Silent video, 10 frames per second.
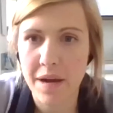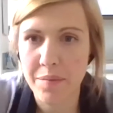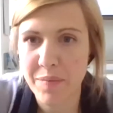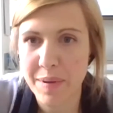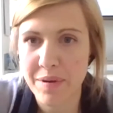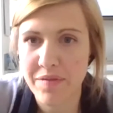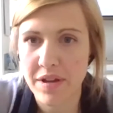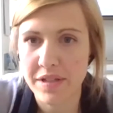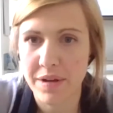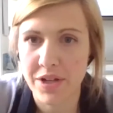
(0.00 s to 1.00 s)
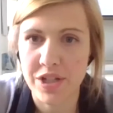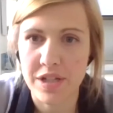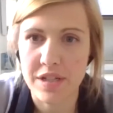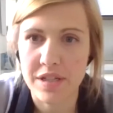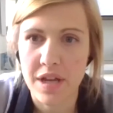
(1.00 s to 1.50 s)
A couple of people have asked
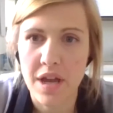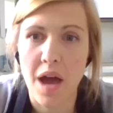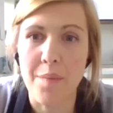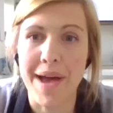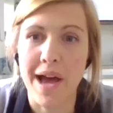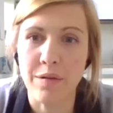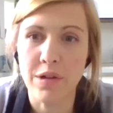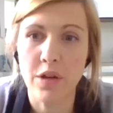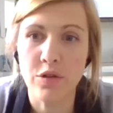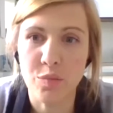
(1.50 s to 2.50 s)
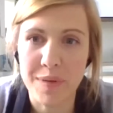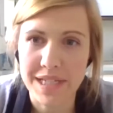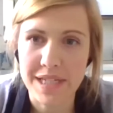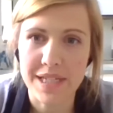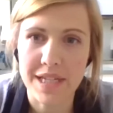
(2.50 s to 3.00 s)
questions about local
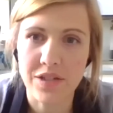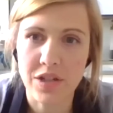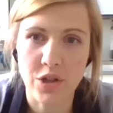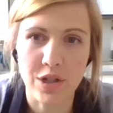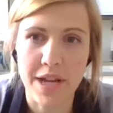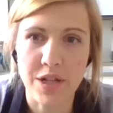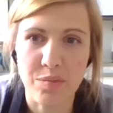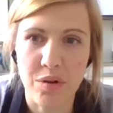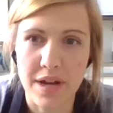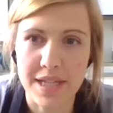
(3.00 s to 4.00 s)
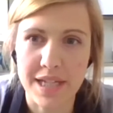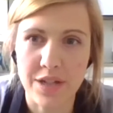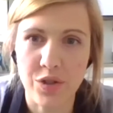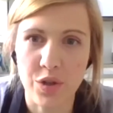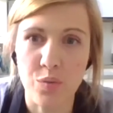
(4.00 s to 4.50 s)
businesses, social
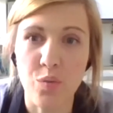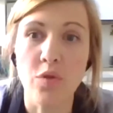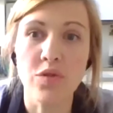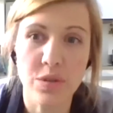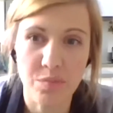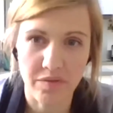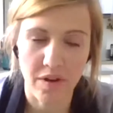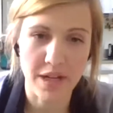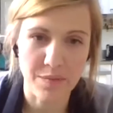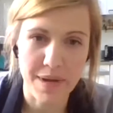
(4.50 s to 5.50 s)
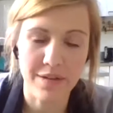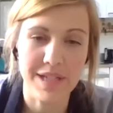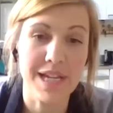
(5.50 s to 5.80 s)
enterprises who want to provide meals.